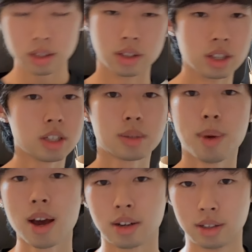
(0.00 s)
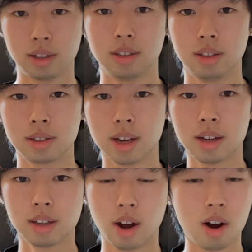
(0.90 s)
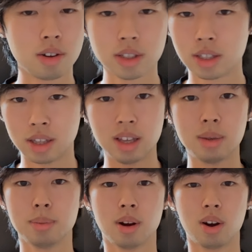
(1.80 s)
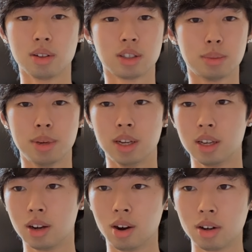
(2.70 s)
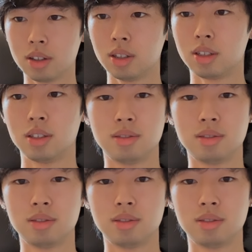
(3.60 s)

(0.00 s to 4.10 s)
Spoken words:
does this matter? Okay? All this theme, all this meaning, all this,